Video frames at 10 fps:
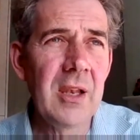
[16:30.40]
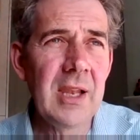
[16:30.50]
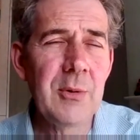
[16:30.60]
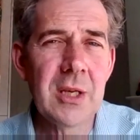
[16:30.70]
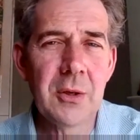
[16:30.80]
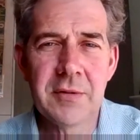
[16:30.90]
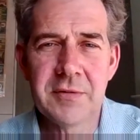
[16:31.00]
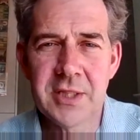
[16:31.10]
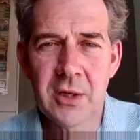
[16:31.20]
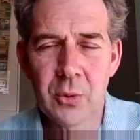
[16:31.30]
uh, there was a
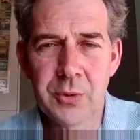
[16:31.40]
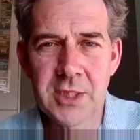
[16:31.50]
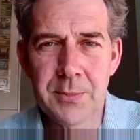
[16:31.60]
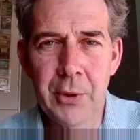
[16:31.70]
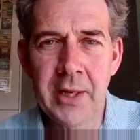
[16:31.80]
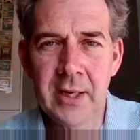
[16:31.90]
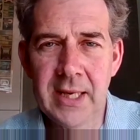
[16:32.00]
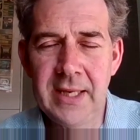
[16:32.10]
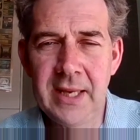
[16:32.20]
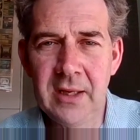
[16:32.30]
lot of so-called
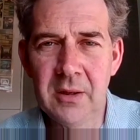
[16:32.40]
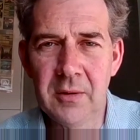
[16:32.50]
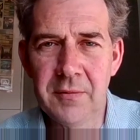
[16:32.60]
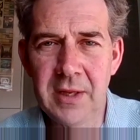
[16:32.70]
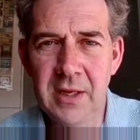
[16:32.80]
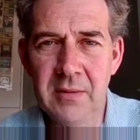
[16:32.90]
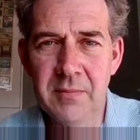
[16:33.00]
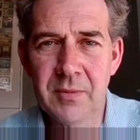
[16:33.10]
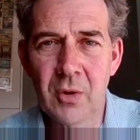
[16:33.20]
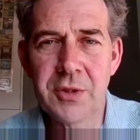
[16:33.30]
spring cleaning of
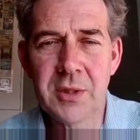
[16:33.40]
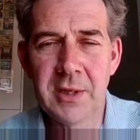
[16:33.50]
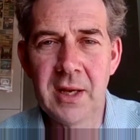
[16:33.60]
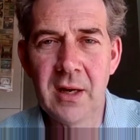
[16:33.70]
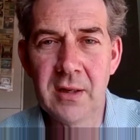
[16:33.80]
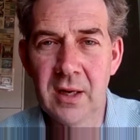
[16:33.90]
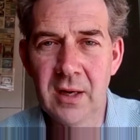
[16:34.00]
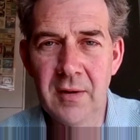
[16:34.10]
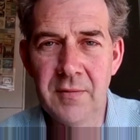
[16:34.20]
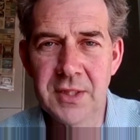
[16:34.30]
the Ottoman
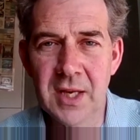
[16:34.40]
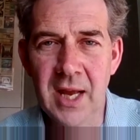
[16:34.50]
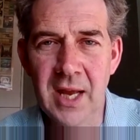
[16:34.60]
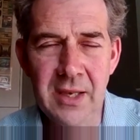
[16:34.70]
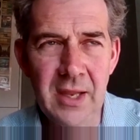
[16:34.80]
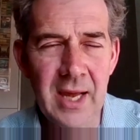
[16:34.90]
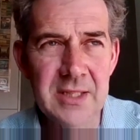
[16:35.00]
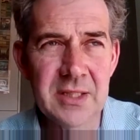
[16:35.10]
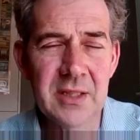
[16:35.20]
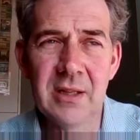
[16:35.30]
archives, and
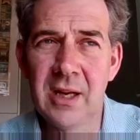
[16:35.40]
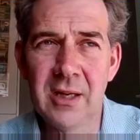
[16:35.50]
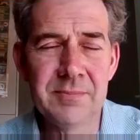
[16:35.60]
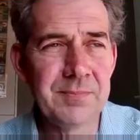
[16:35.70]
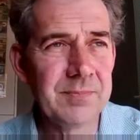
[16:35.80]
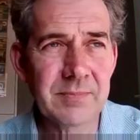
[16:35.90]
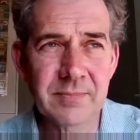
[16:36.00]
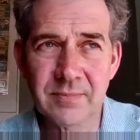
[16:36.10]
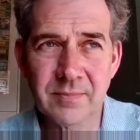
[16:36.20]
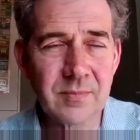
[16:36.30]
that
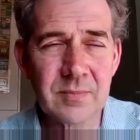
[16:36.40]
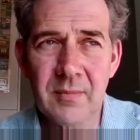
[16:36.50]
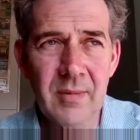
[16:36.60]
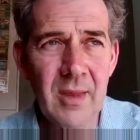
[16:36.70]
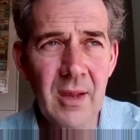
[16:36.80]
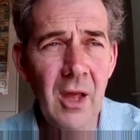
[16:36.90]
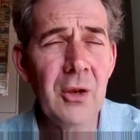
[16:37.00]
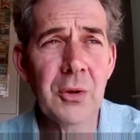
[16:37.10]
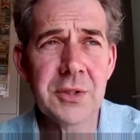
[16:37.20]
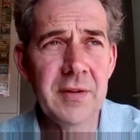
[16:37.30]
um,
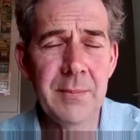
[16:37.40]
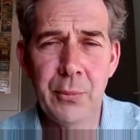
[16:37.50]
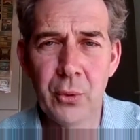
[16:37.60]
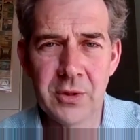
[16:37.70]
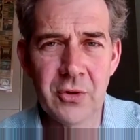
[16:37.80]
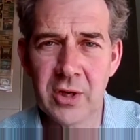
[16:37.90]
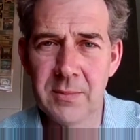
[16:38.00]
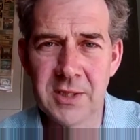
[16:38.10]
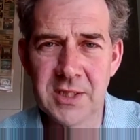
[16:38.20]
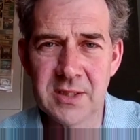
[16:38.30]
a lot of the important
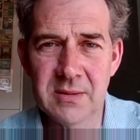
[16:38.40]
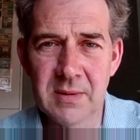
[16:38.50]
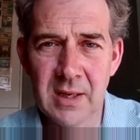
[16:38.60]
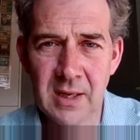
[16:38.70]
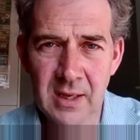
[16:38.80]
documents